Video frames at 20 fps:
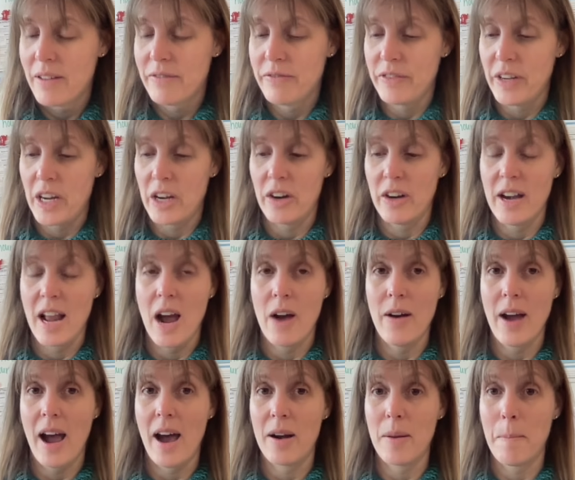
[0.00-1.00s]
figuring out
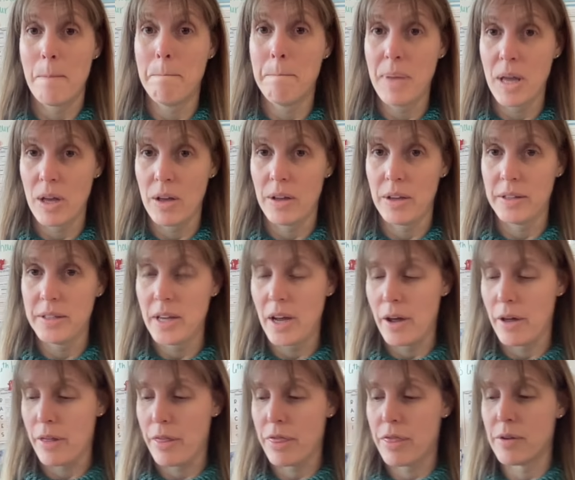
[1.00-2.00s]
how to build
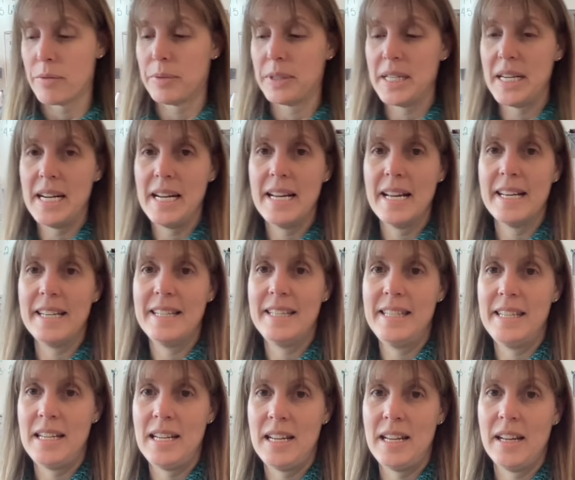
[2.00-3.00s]
a
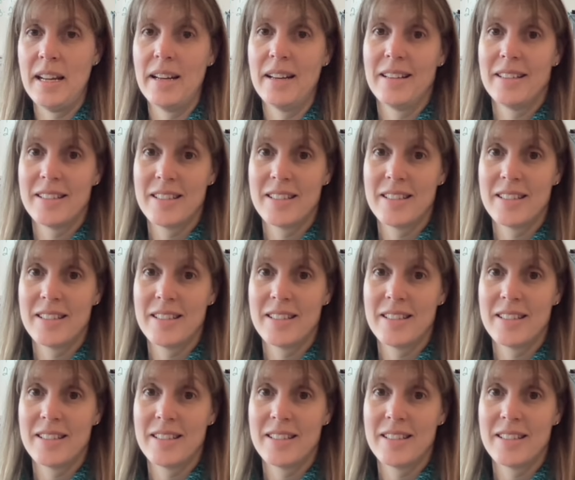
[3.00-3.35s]
3D